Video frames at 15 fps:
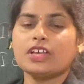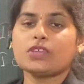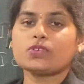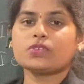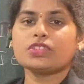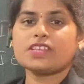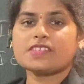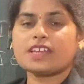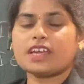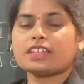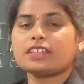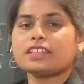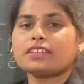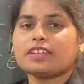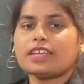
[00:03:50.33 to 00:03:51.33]
So these are
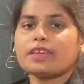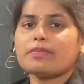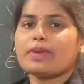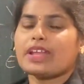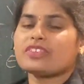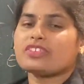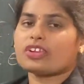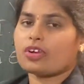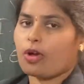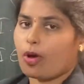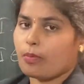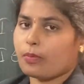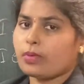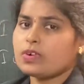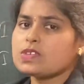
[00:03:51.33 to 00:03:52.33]
the three major
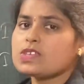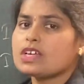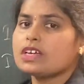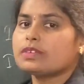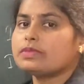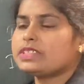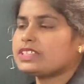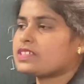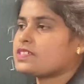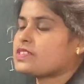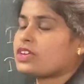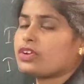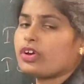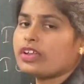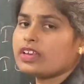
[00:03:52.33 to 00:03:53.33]
compounds which
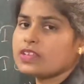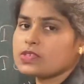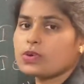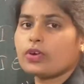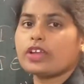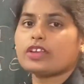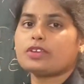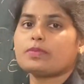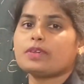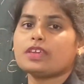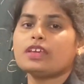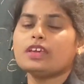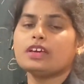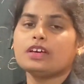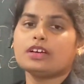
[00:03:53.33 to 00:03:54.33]
xenon is going to be